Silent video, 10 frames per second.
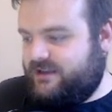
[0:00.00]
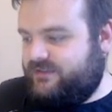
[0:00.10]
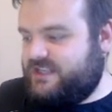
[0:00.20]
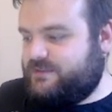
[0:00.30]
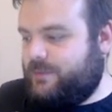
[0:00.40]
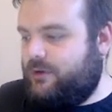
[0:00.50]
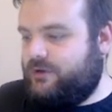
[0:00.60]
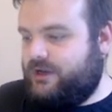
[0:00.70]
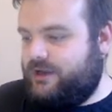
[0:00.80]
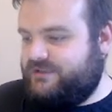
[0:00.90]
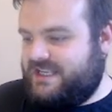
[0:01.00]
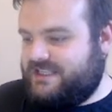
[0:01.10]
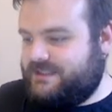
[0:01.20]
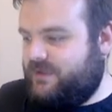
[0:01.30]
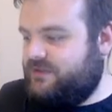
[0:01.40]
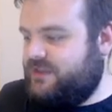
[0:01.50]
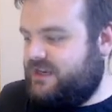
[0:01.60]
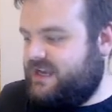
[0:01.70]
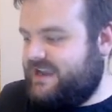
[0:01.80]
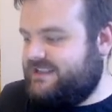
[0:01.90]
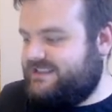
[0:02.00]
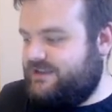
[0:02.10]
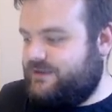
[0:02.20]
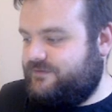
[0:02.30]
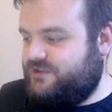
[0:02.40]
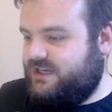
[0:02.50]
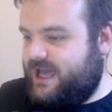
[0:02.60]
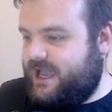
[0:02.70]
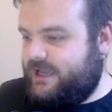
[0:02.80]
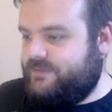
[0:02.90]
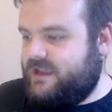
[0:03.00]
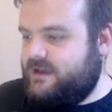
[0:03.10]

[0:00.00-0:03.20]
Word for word: This poll closes on the 19th of July.